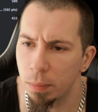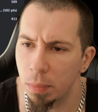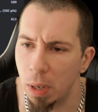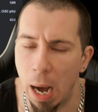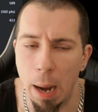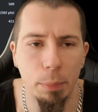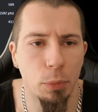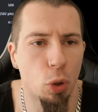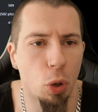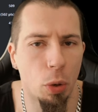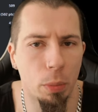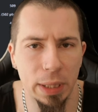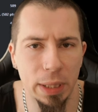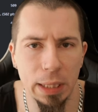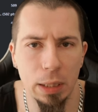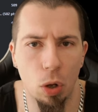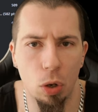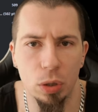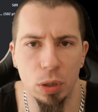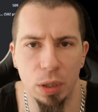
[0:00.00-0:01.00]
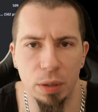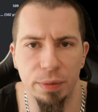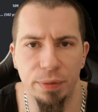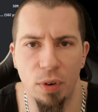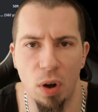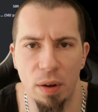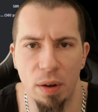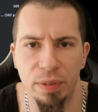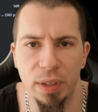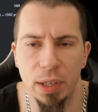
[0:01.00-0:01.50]
I'm normally locked at
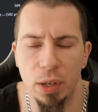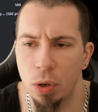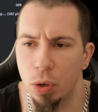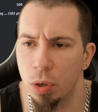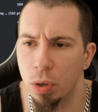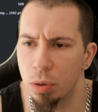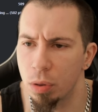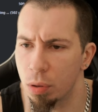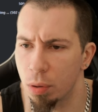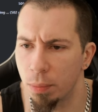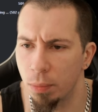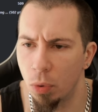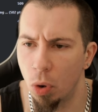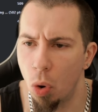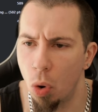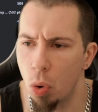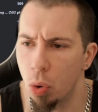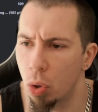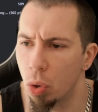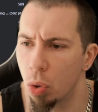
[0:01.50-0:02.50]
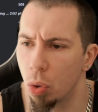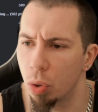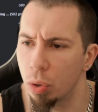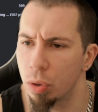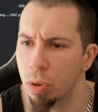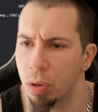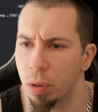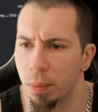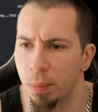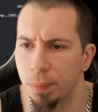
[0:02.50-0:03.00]
5 gigahertz, all
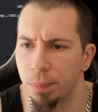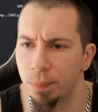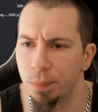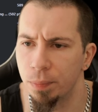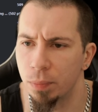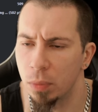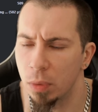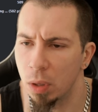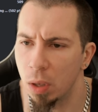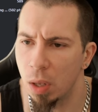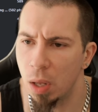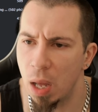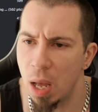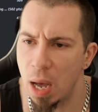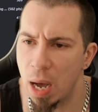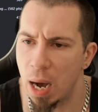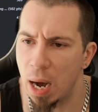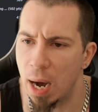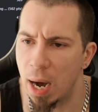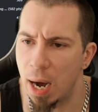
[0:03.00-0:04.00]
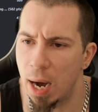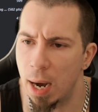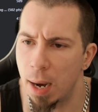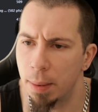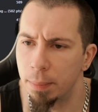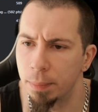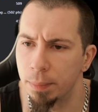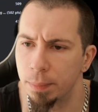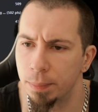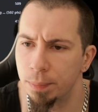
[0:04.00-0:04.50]
cores,
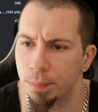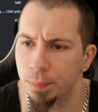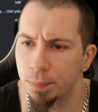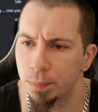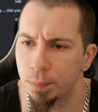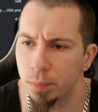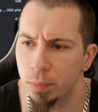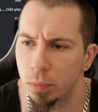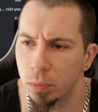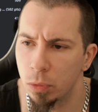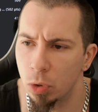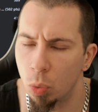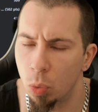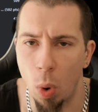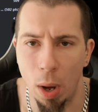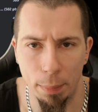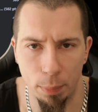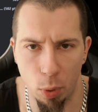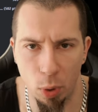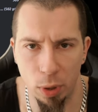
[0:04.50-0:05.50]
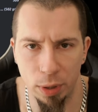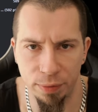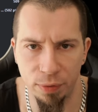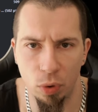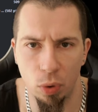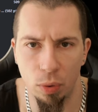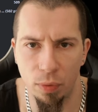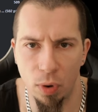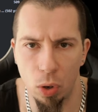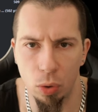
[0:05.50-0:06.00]

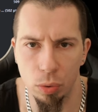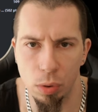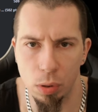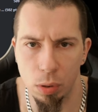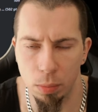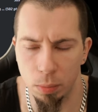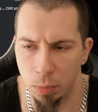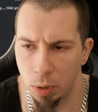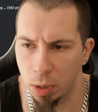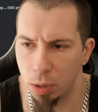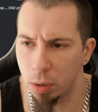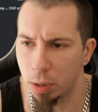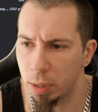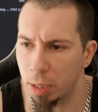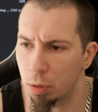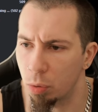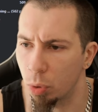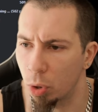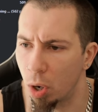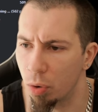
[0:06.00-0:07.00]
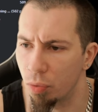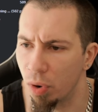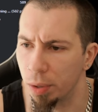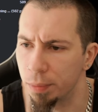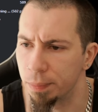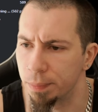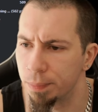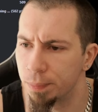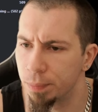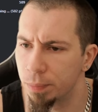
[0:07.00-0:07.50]
1.4 volts. That's what I
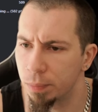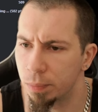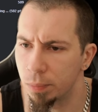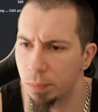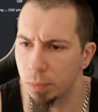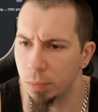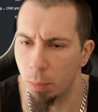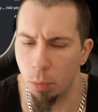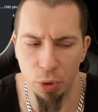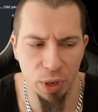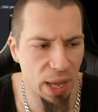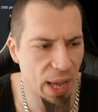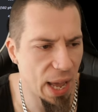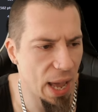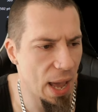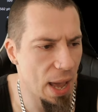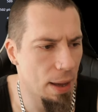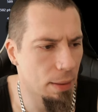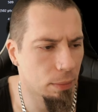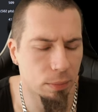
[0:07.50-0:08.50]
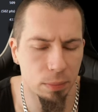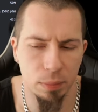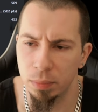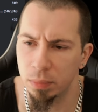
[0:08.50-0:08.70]
run. I'm on air.